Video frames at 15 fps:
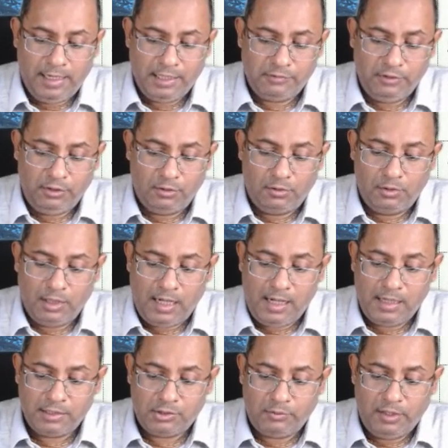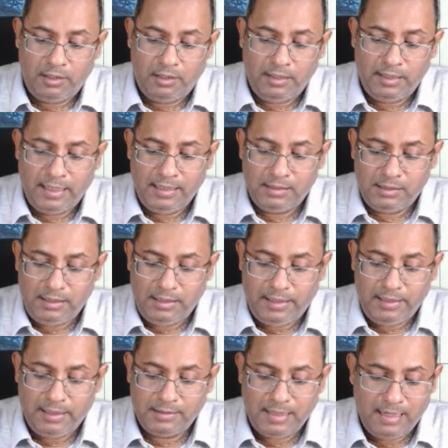As we know, last 20
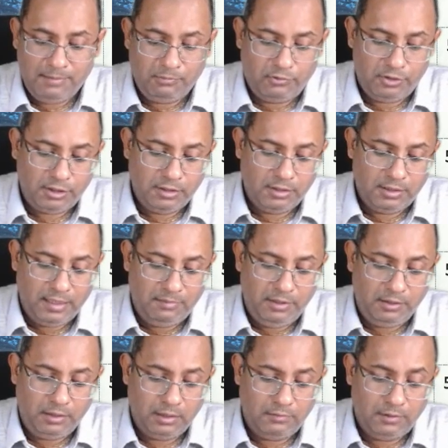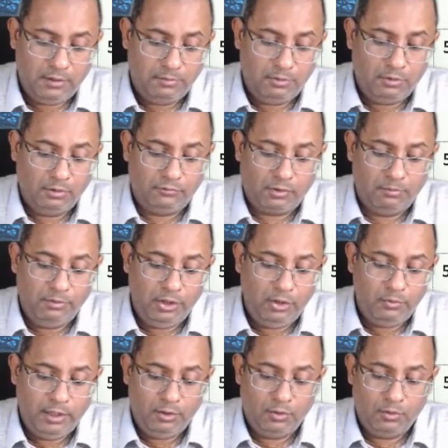ICAI exam questions have been covered, both from
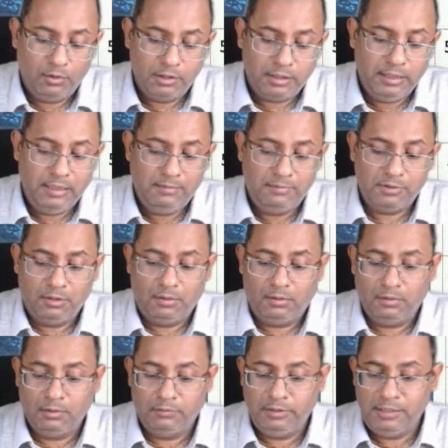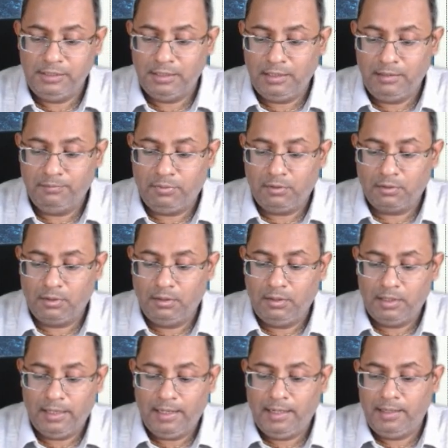new and old schemes, and all of these are
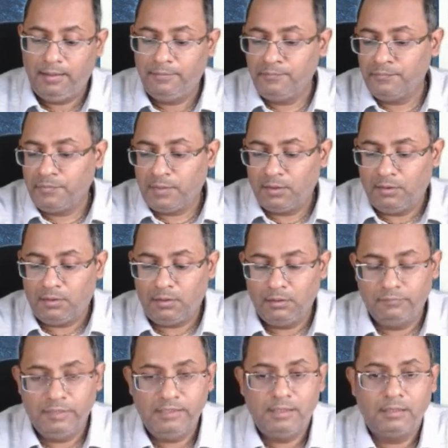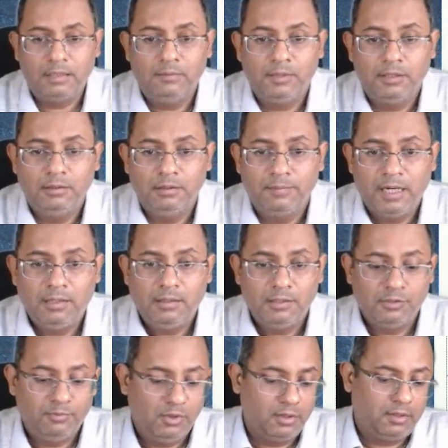important, and all of these are covered in the
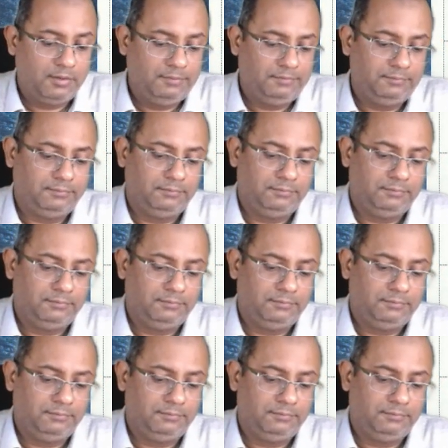practice book.